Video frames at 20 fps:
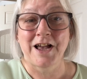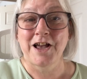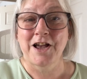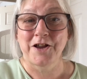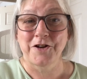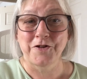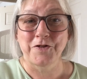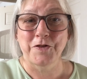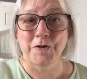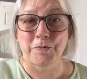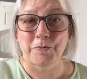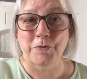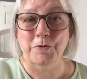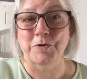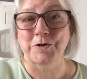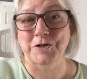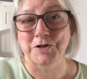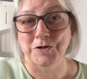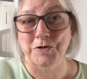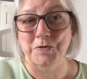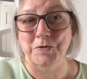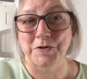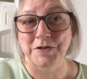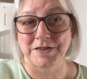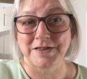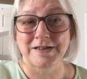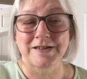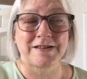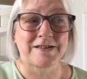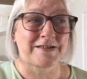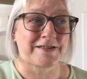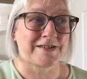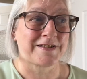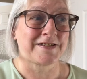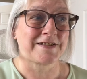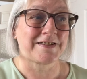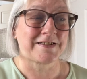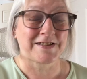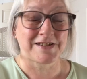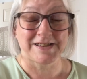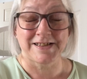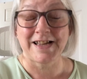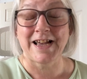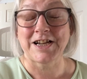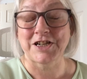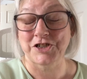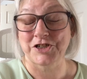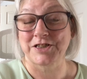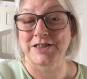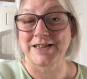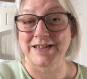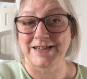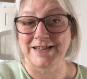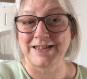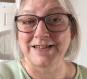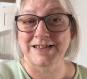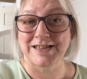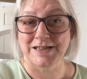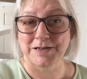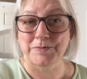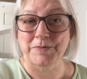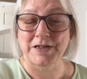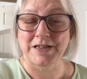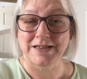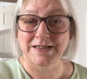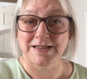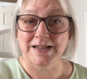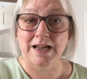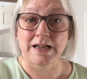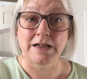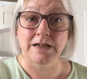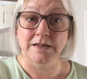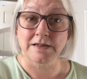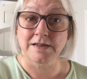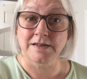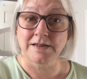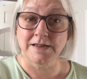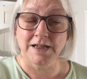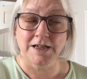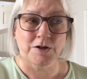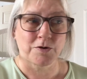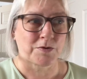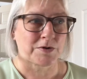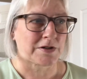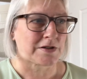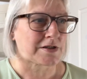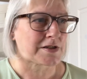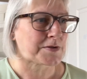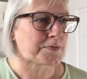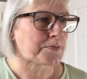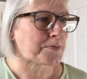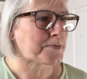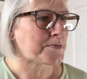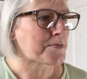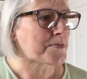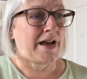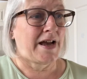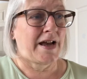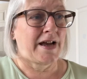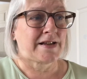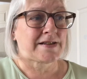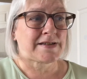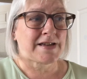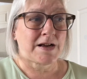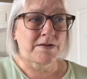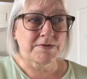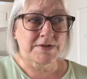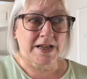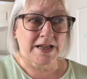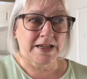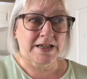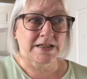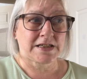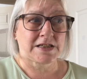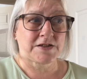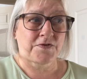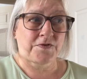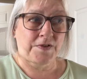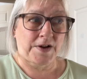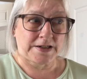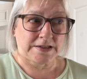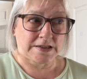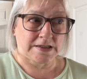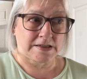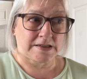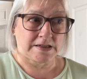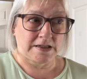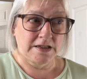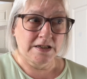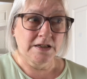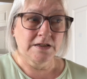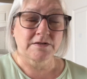Another book to go in the section that needs to be entitled sequels. It sounds like it's a fantasy.